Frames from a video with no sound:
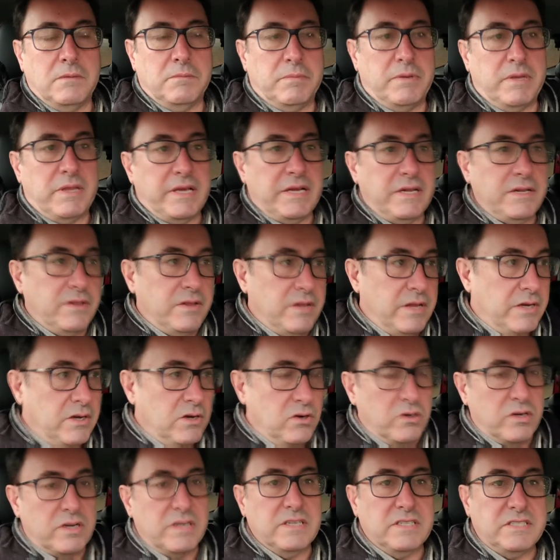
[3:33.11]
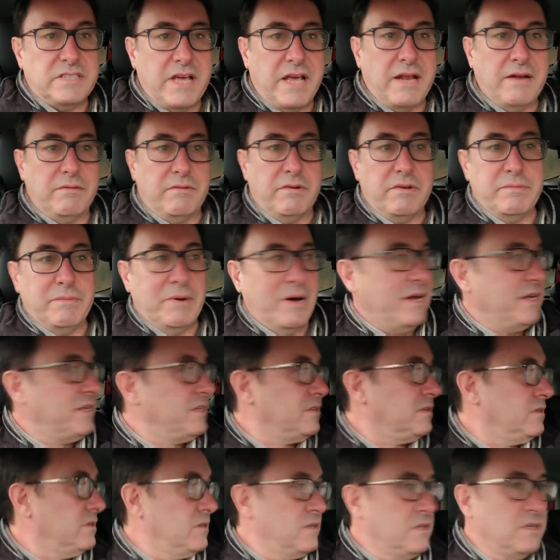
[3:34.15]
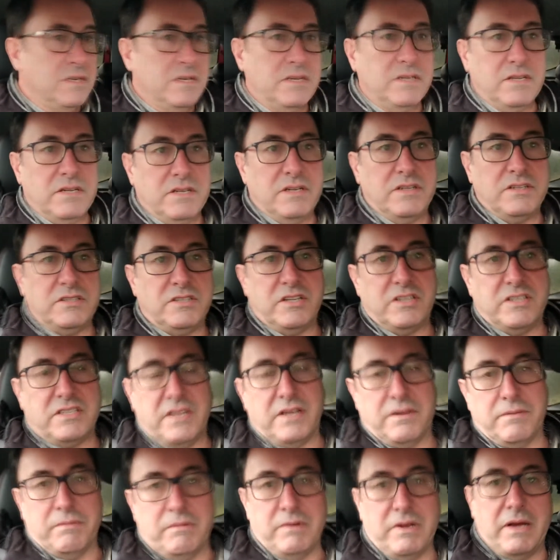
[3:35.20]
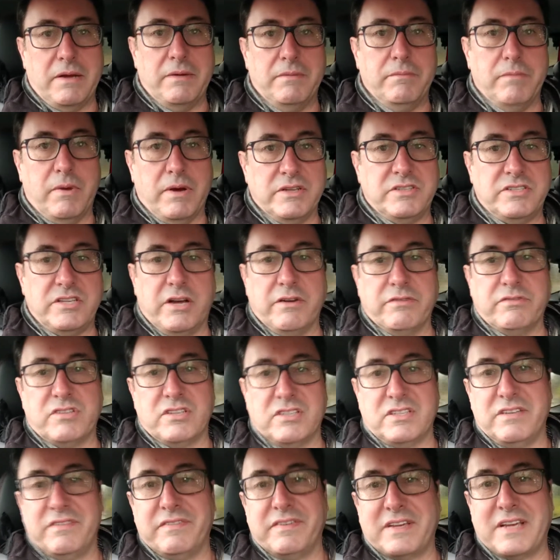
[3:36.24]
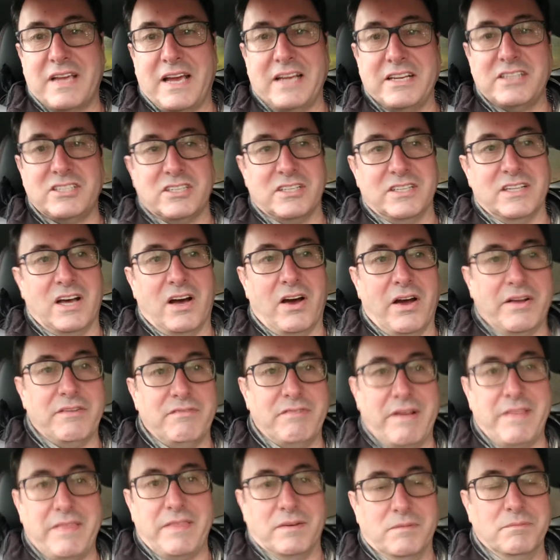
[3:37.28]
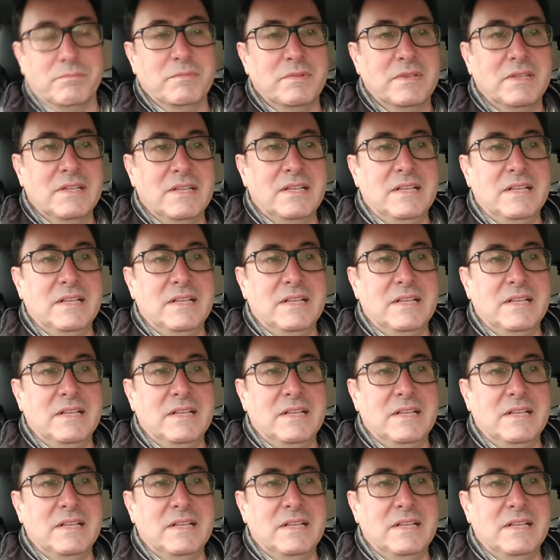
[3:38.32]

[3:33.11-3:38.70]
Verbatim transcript: but they're not content with my self-certification that I'd read them.